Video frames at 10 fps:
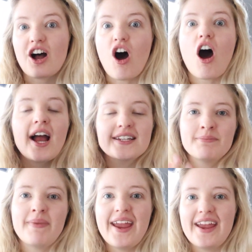a high
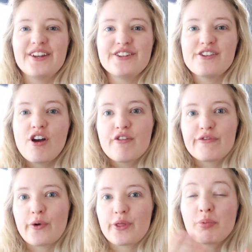demand
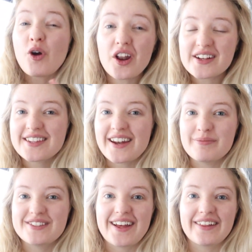for the products that
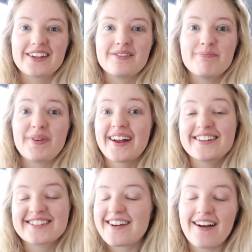I'm selling, but I
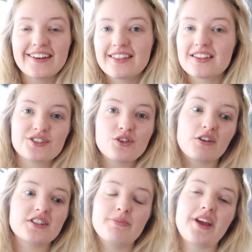just can't get the
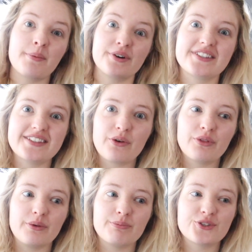stock to be able to sell
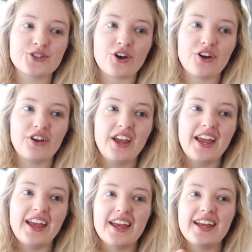them. So
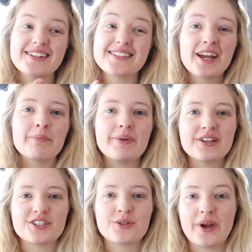it's like
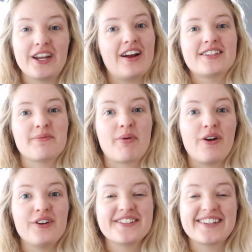bittersweet, I
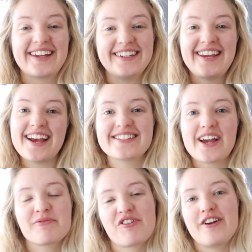suppose. Like, yes,
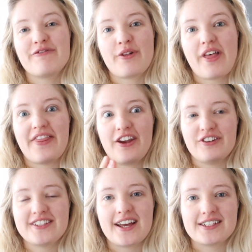I'm grateful that there
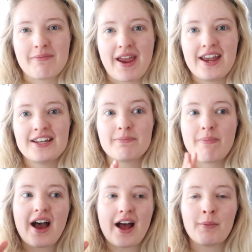is that demand,
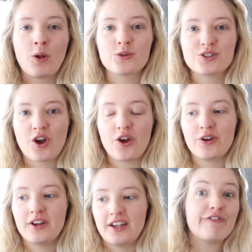but I'm
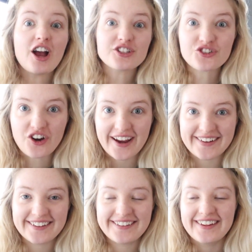also
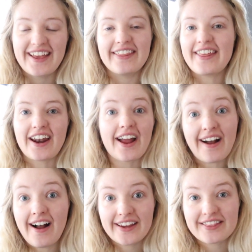frustrated that I
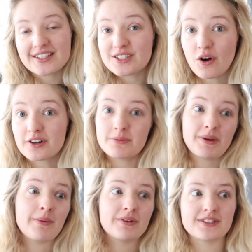can't get the stock to
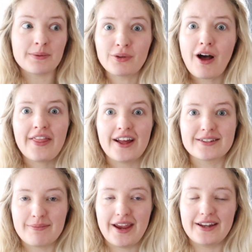be able to supply that
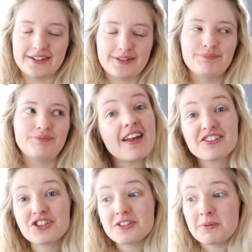demand.
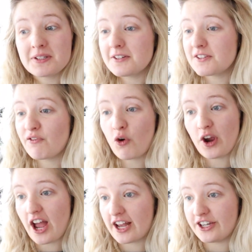That's just business for
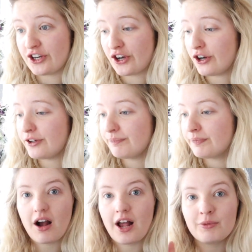ya, you know?
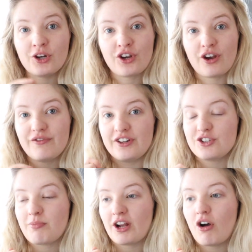I'm gonna go
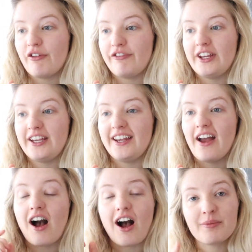finish my coffee.
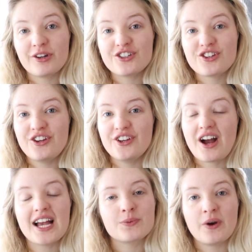I'm gonna show you
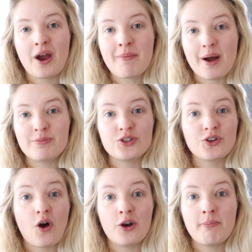guys where I'm up to
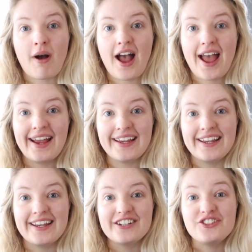on my
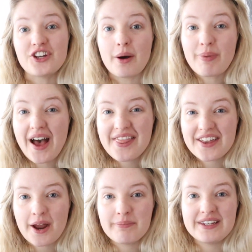jumper that
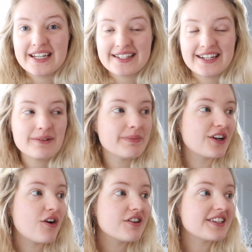I'm knitting,
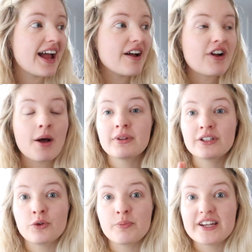because I have come a
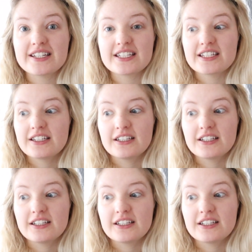little bit